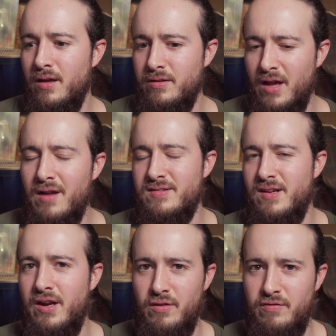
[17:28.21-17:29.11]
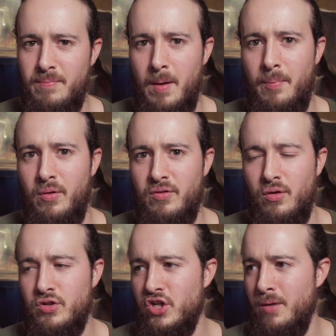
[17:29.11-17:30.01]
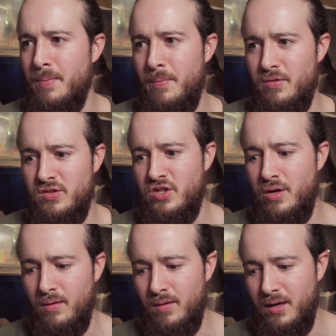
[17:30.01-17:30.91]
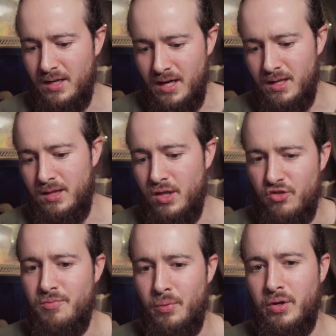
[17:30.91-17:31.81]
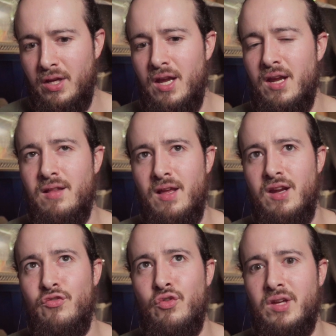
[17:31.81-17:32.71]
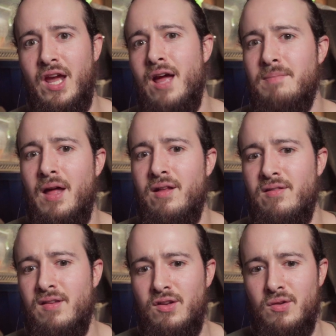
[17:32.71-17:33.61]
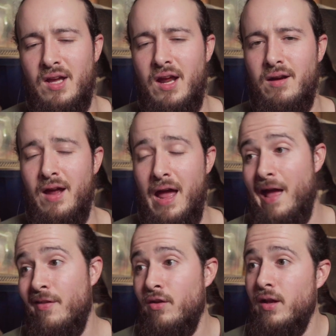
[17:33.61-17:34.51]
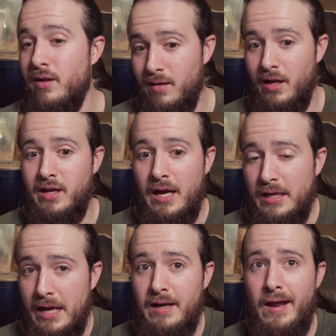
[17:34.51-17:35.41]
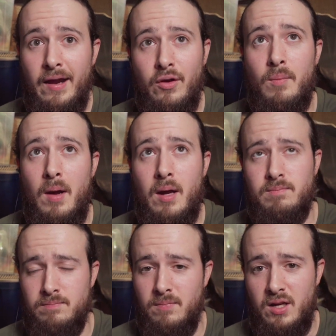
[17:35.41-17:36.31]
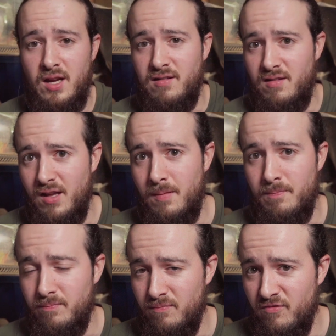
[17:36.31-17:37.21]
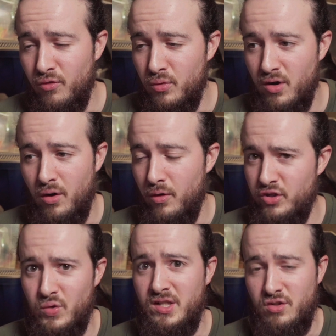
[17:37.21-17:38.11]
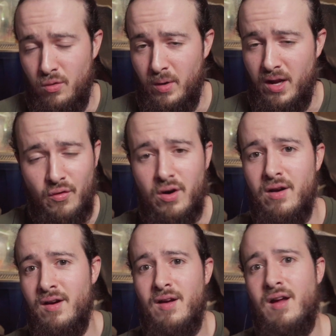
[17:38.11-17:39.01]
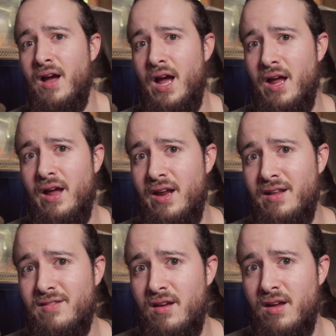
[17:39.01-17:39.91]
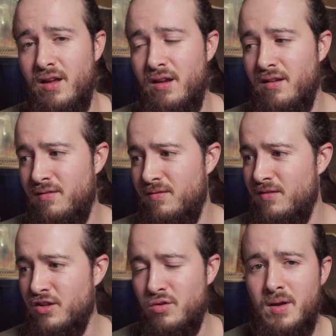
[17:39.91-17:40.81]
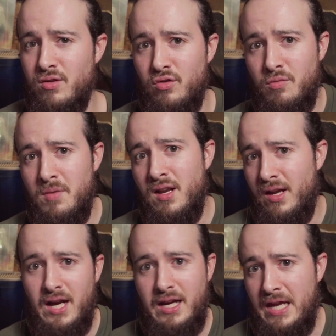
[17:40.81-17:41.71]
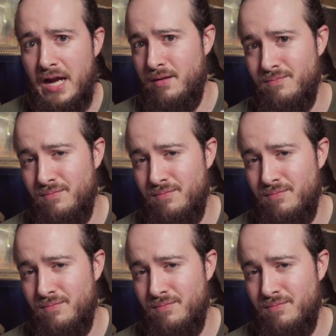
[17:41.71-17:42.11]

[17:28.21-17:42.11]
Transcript: downside of peppers or chili peppers in general. Like it does bring heat, and if you can't balance it, you can't handle it. Like I can't handle my heat in food or drinks or whatever. It's detrimental to me. Like I can't